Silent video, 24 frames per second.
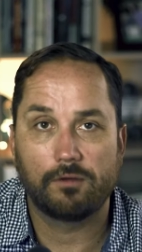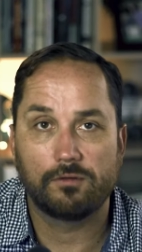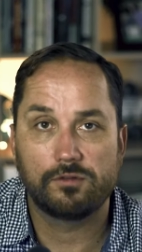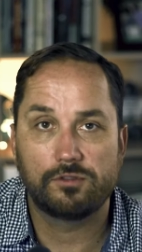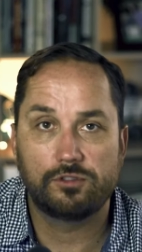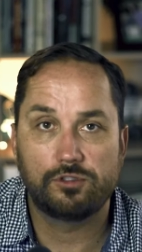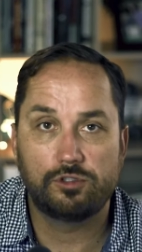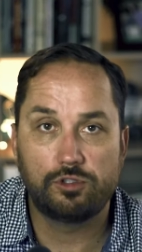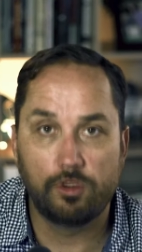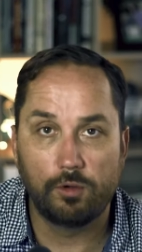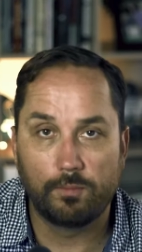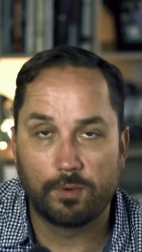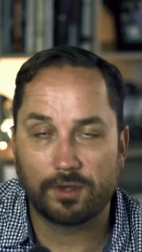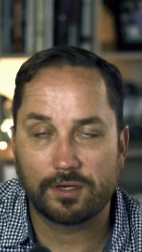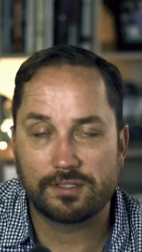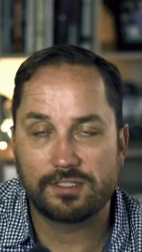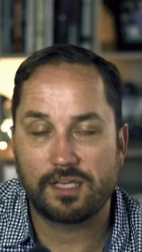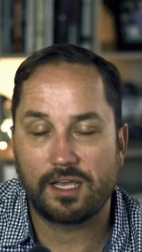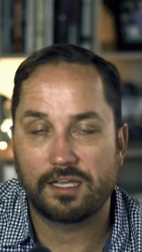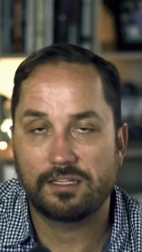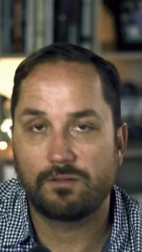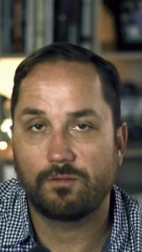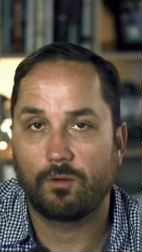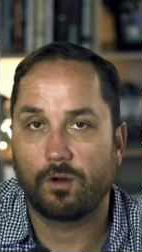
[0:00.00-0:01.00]
I was super
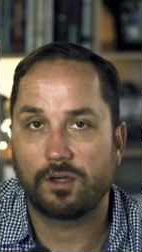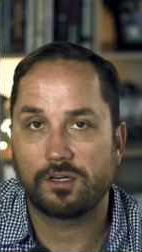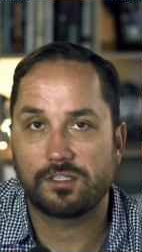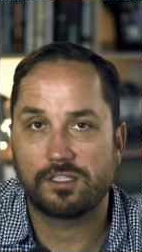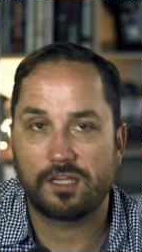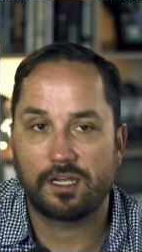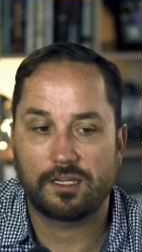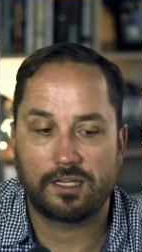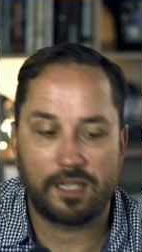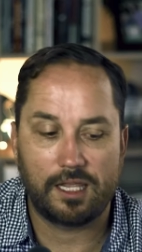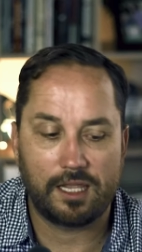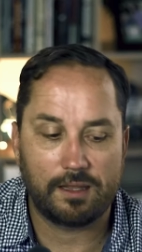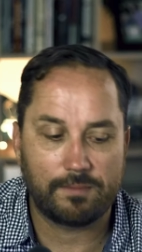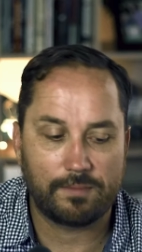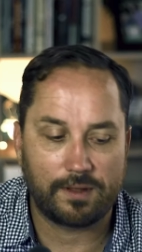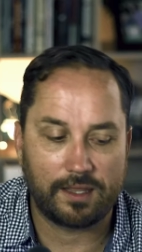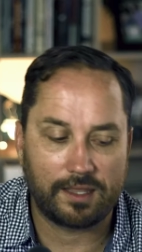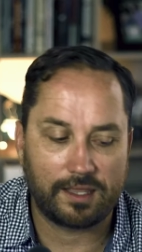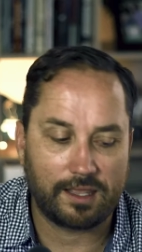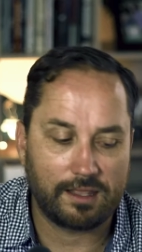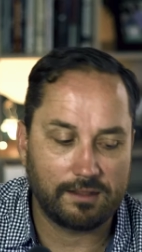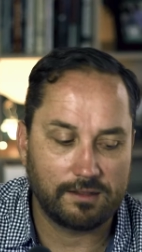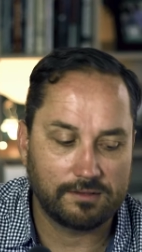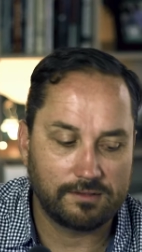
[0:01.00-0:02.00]
excited to watch that game.
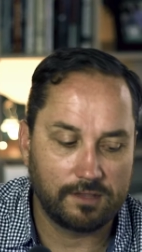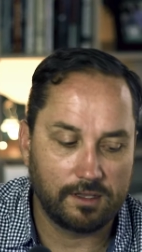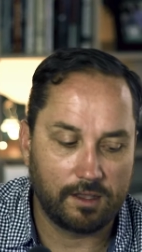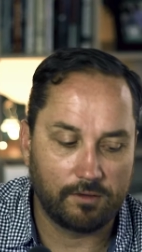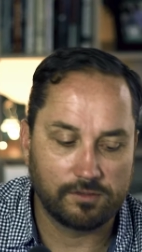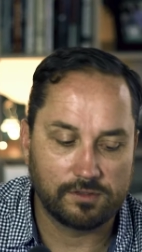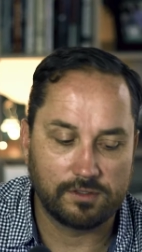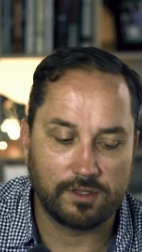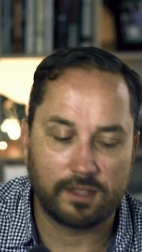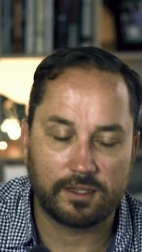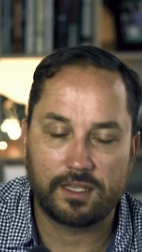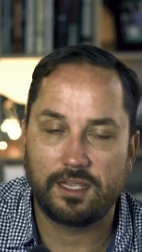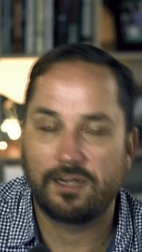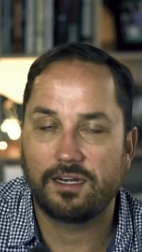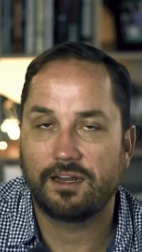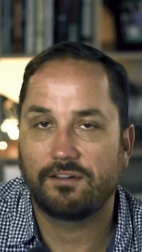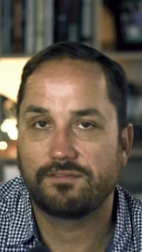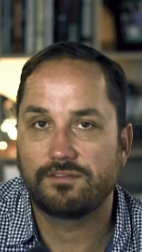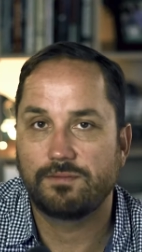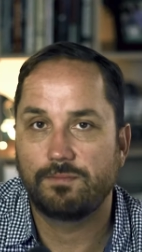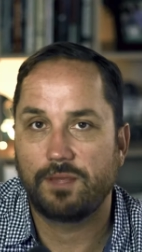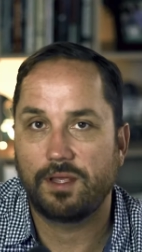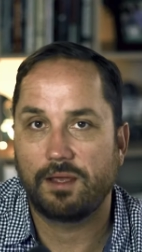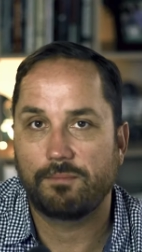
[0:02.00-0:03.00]
I was lucky
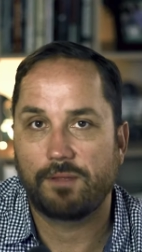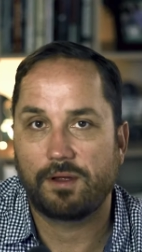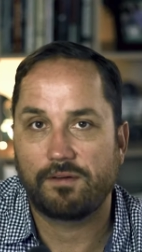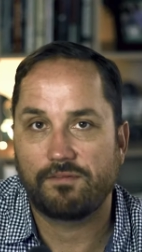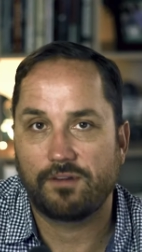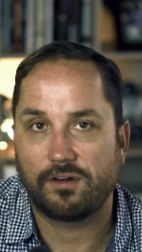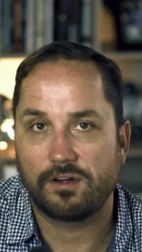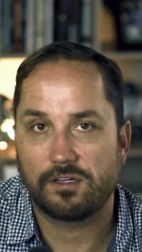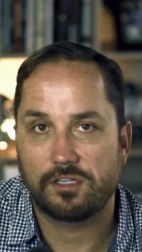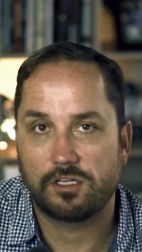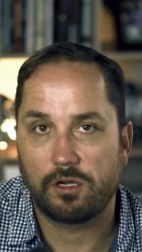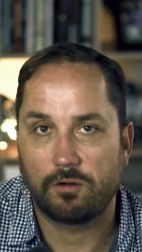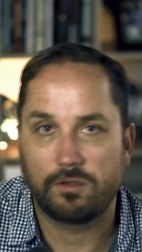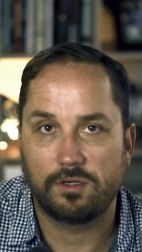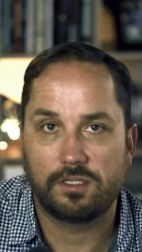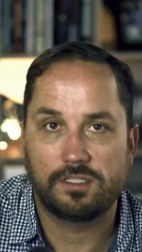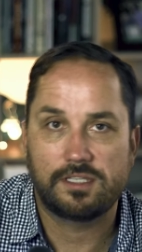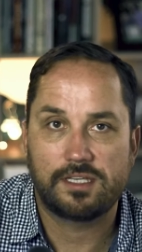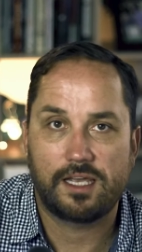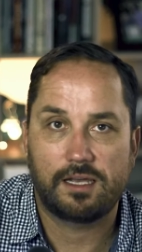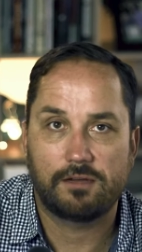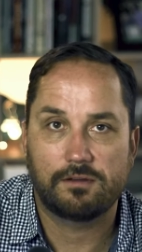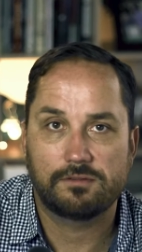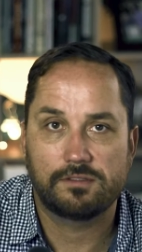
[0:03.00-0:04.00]
enough to be at my friend
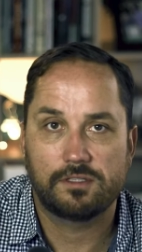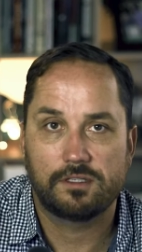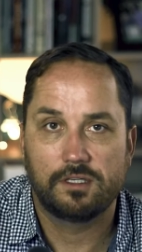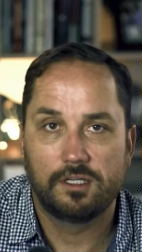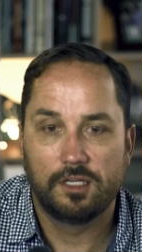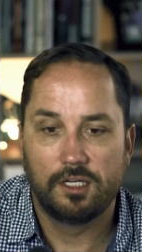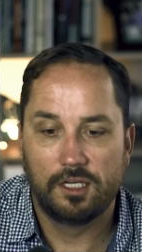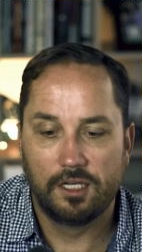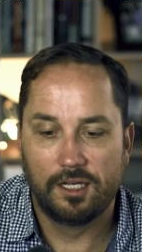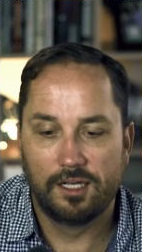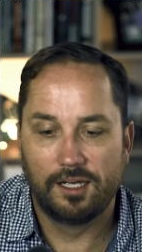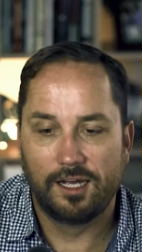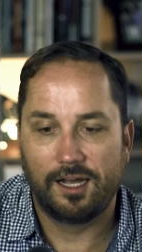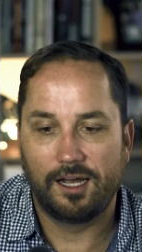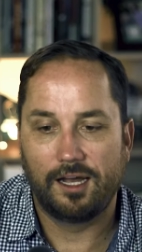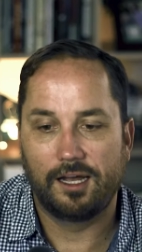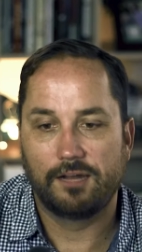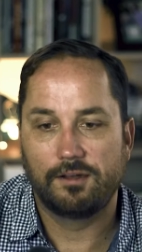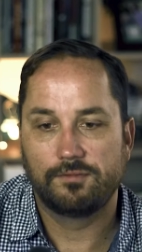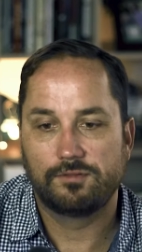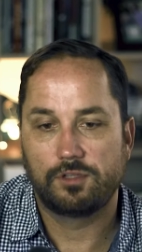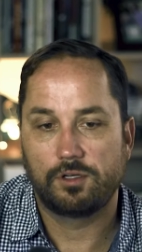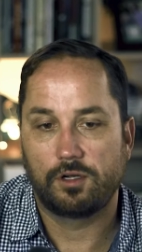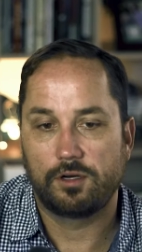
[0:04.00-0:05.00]
Tony's house,
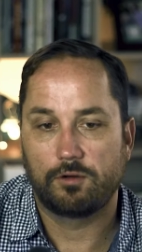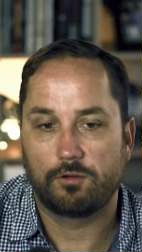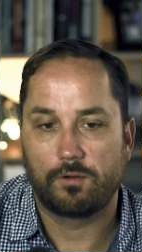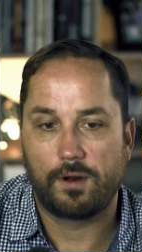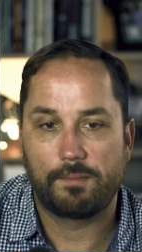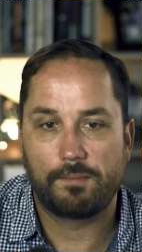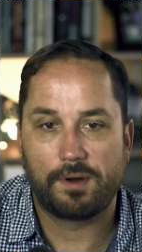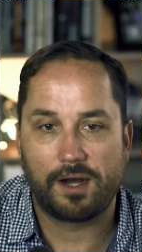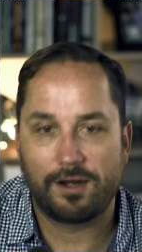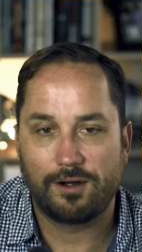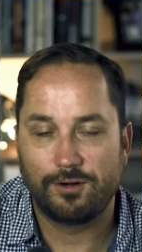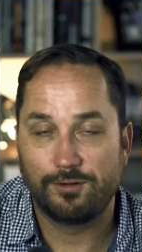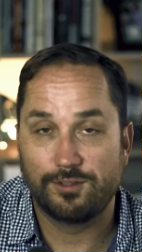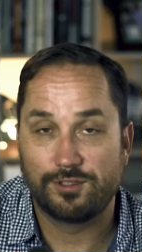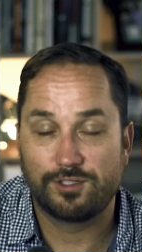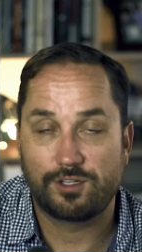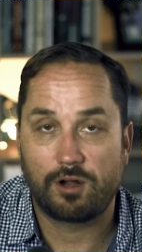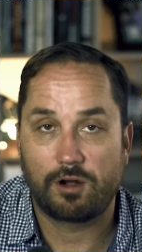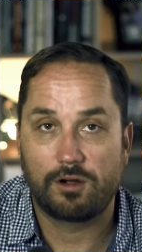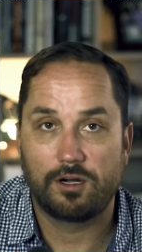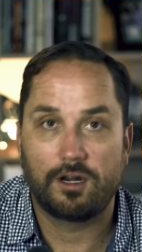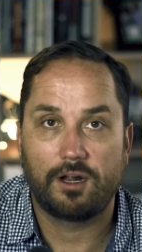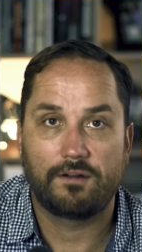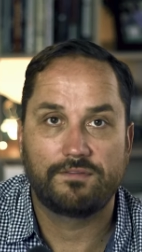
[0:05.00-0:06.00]
Tony Redmire, who
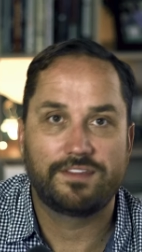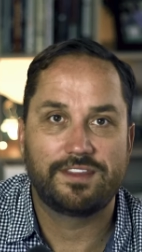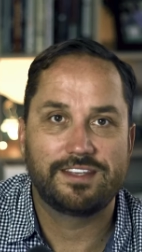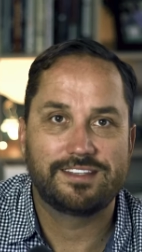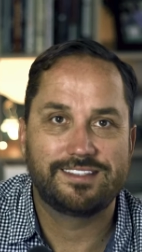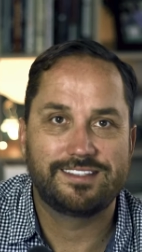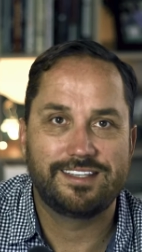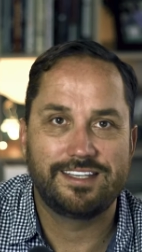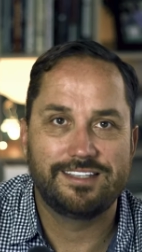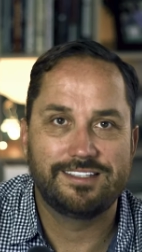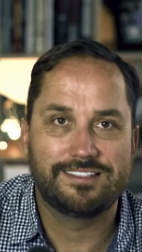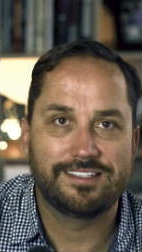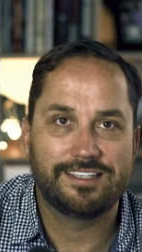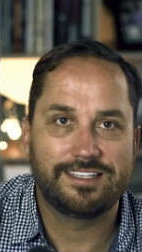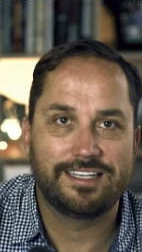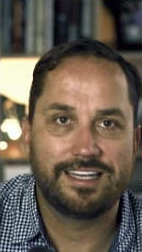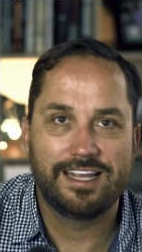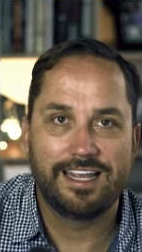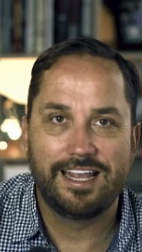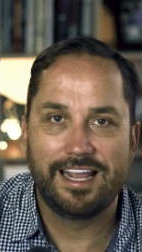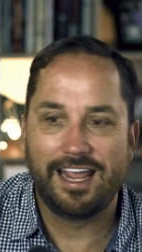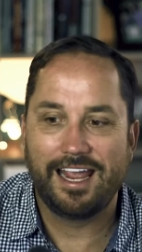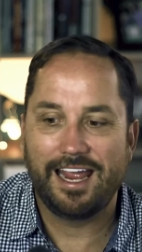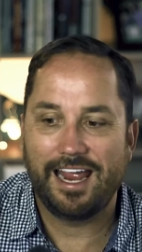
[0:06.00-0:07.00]
started off this
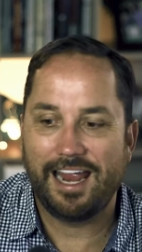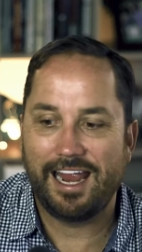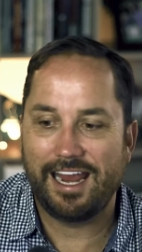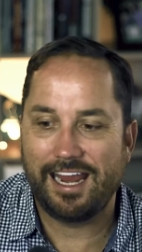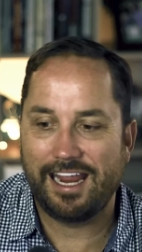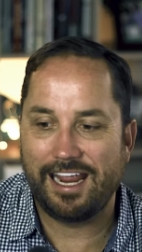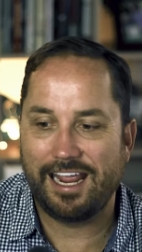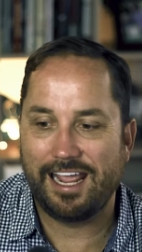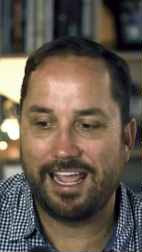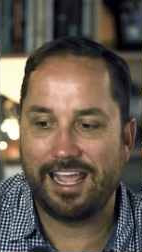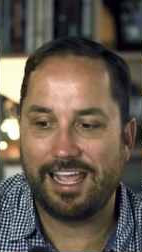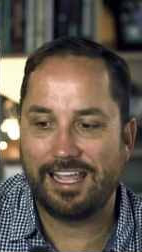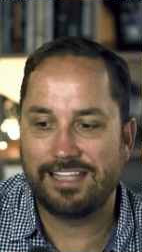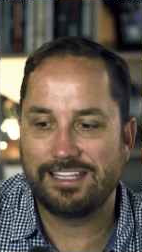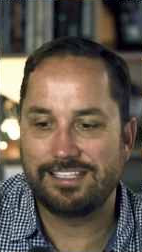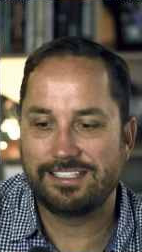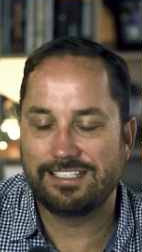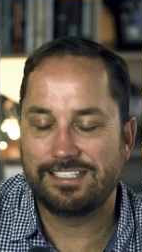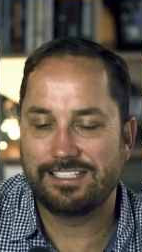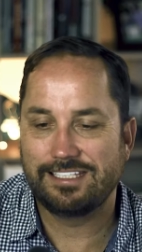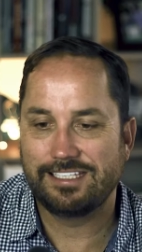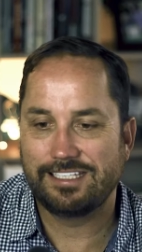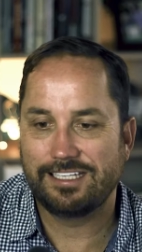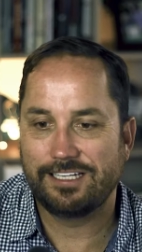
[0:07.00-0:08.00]
season.
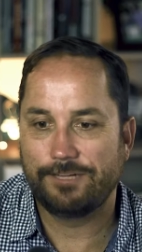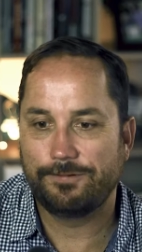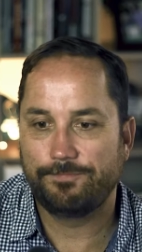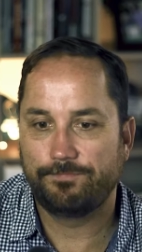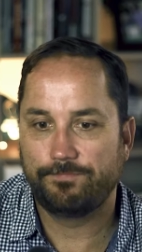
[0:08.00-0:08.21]
And